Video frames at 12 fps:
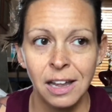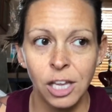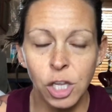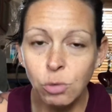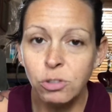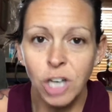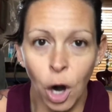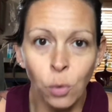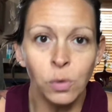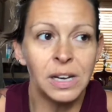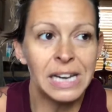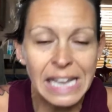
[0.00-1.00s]
you
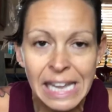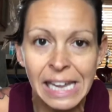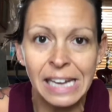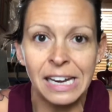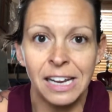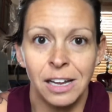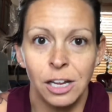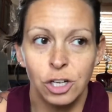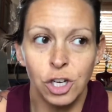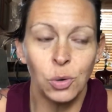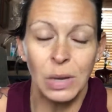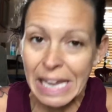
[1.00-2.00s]
don't need
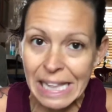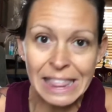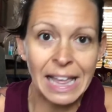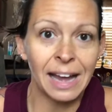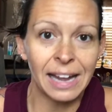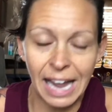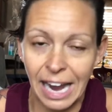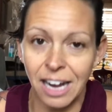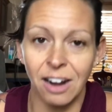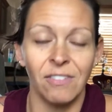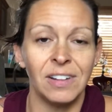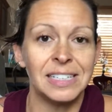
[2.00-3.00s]
to eat that
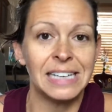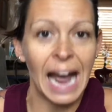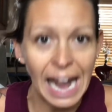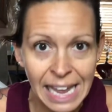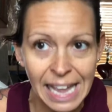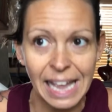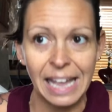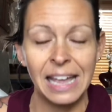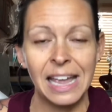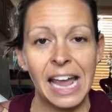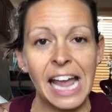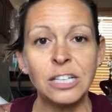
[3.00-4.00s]
kind of a diet.
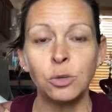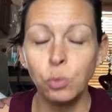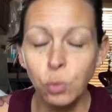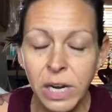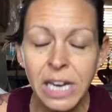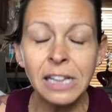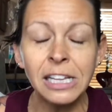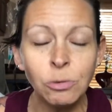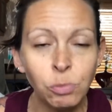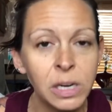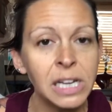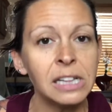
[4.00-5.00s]
It's
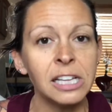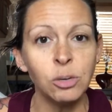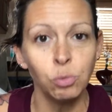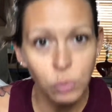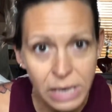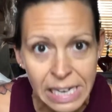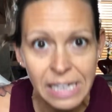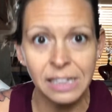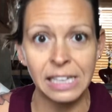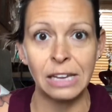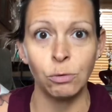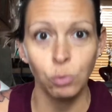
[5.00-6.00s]
really, really,
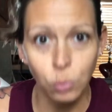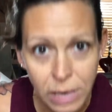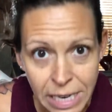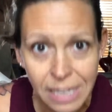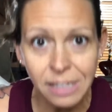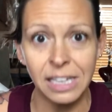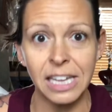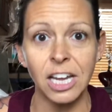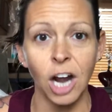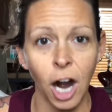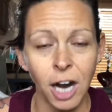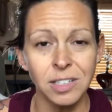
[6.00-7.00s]
really,
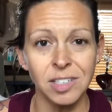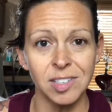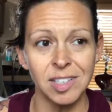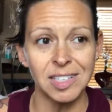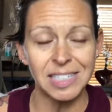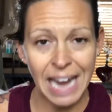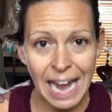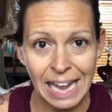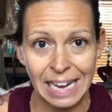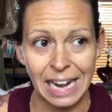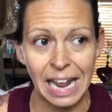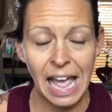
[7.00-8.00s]
really hard to
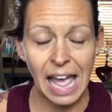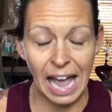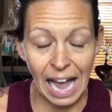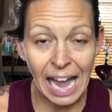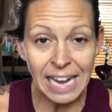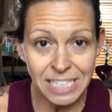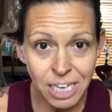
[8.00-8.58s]
sustain. I